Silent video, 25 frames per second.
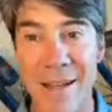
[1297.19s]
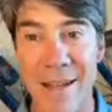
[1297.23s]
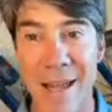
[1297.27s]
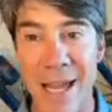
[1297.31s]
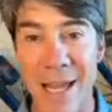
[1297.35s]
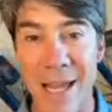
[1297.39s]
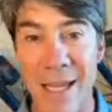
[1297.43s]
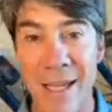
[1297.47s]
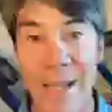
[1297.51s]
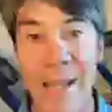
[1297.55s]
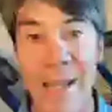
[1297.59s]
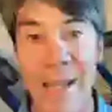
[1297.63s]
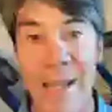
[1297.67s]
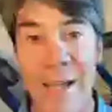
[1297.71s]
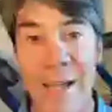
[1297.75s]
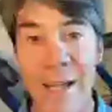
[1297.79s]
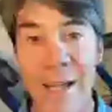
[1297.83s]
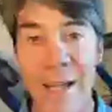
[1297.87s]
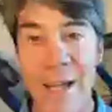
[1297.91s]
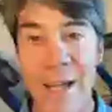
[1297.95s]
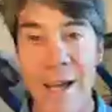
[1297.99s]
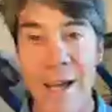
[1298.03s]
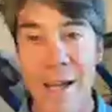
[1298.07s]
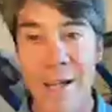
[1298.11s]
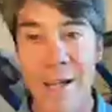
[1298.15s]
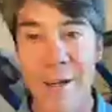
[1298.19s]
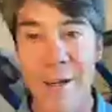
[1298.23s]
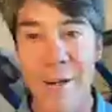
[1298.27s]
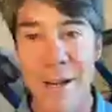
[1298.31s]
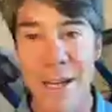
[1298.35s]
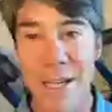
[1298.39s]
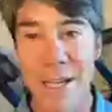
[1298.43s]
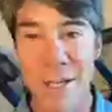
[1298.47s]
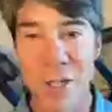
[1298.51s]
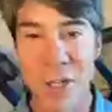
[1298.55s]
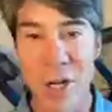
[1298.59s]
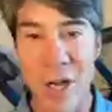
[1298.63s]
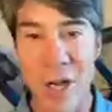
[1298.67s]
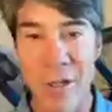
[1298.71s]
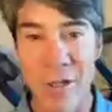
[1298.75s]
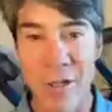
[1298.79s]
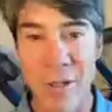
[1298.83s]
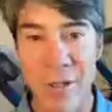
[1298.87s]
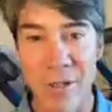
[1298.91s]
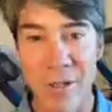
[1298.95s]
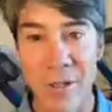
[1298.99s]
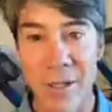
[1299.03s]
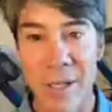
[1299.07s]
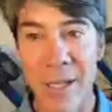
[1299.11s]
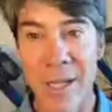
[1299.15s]
like a concrete
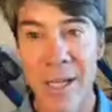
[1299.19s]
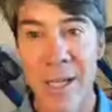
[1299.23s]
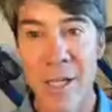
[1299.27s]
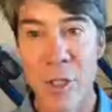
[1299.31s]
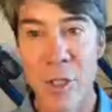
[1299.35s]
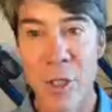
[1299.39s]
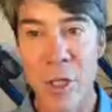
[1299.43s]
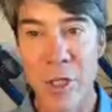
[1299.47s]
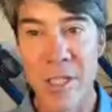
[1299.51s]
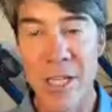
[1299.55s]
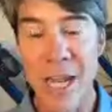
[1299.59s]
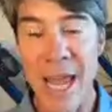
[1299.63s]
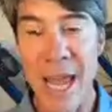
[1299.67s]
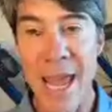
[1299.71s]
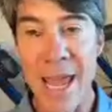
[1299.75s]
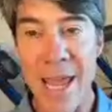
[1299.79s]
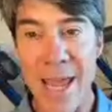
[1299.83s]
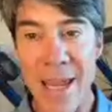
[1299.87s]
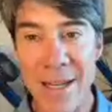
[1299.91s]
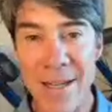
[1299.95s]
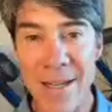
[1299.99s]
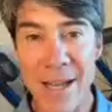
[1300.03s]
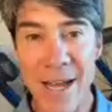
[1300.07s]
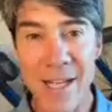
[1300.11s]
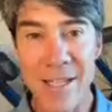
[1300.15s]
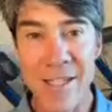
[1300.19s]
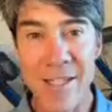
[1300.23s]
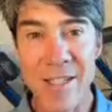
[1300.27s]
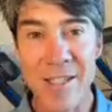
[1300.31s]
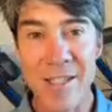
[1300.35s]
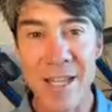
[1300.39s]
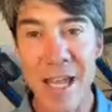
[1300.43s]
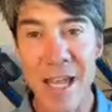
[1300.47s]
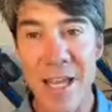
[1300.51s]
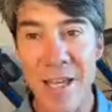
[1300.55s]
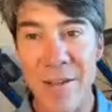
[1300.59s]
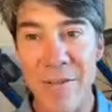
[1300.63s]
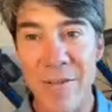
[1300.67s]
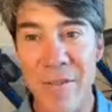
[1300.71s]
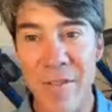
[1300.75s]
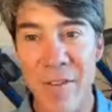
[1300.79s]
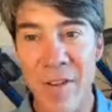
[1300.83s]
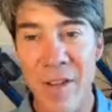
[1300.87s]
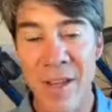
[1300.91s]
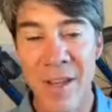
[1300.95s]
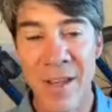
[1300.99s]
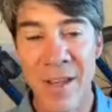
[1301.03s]
jungle, just a not safe,